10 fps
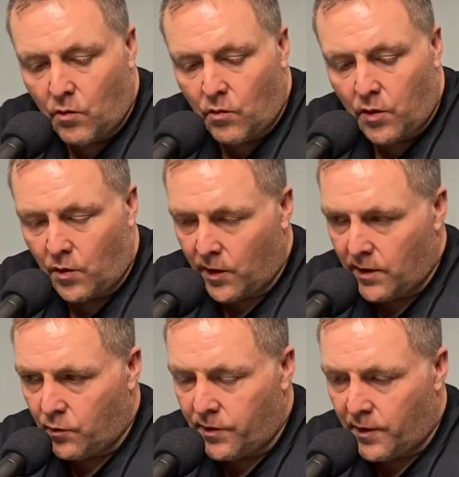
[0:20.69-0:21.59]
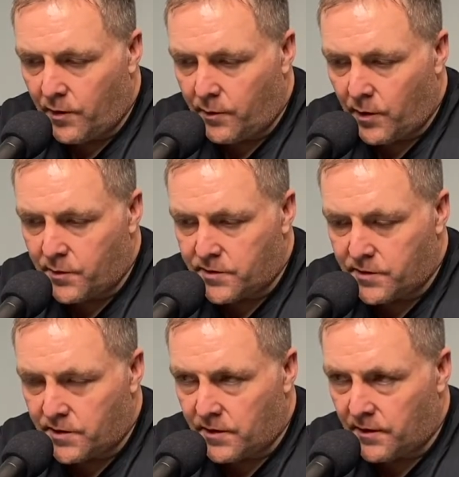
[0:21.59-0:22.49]
without a purpose,
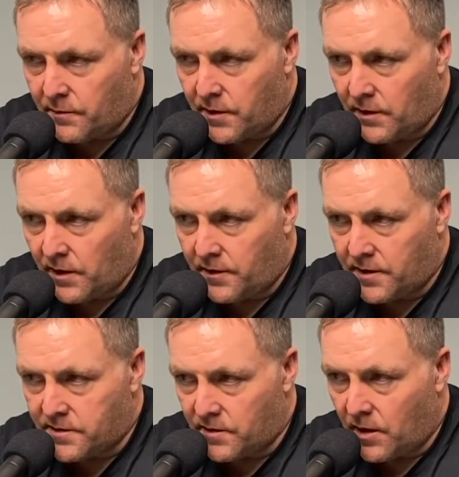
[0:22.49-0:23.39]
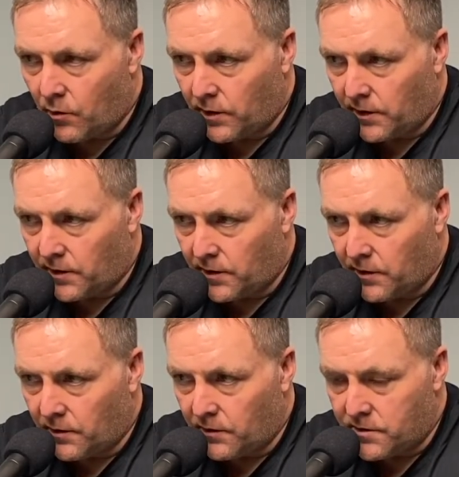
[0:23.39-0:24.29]
there's going to be a lot of things you're not willing to
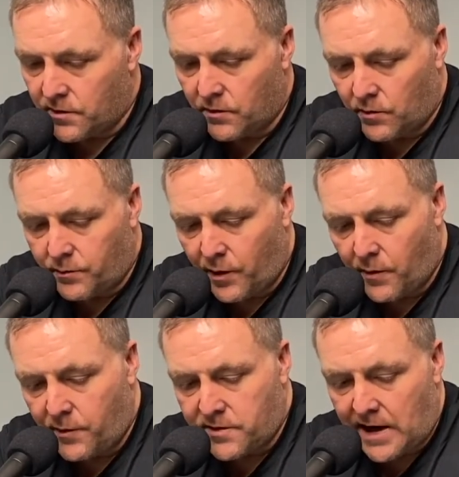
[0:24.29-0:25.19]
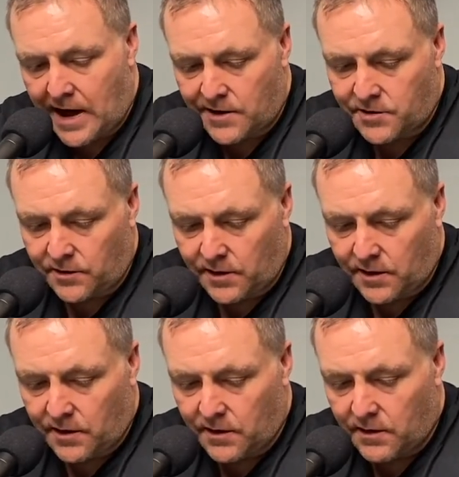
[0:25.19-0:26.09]
do. So purpose actually
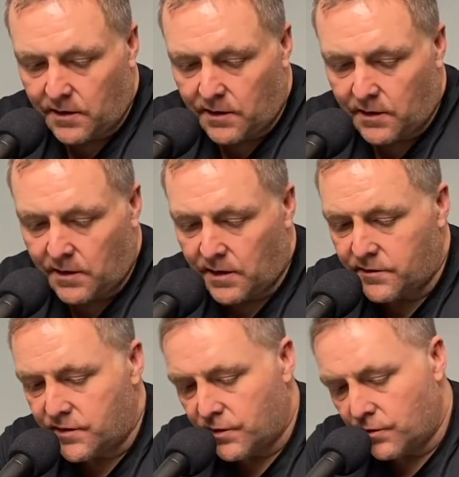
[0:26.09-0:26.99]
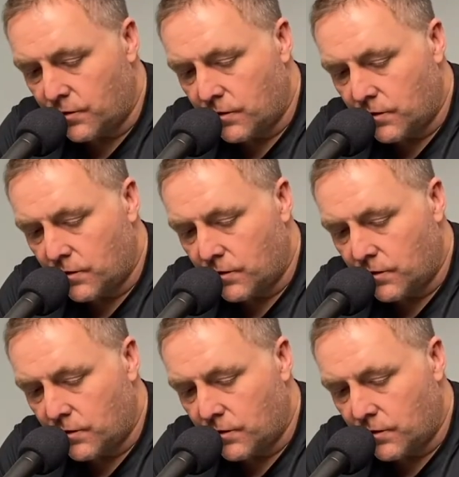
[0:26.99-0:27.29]
gives you